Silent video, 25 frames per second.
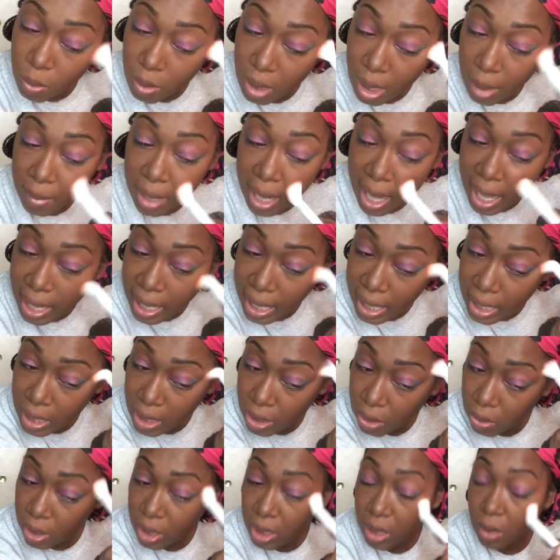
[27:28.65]
and I'm not
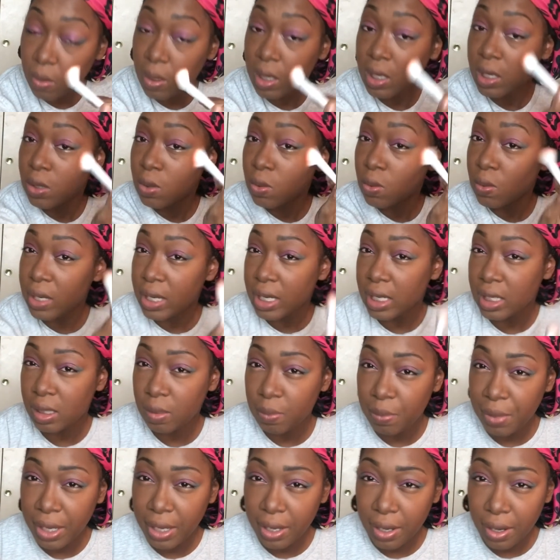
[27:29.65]
hating on anyone who is
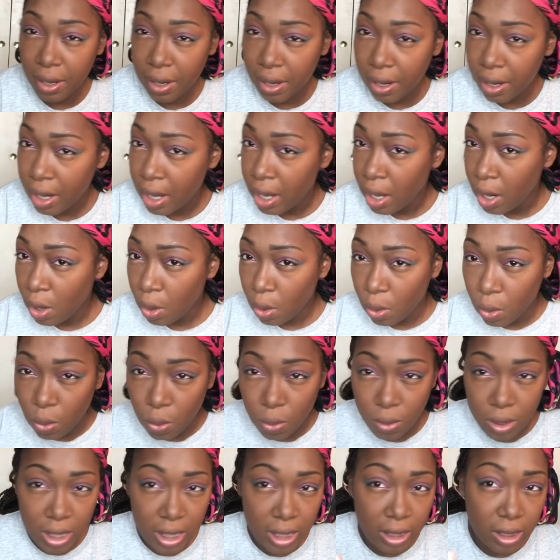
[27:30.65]
bigger,
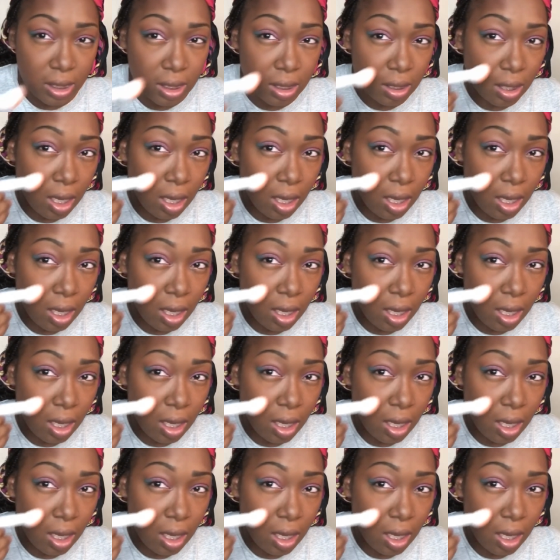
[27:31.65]
who this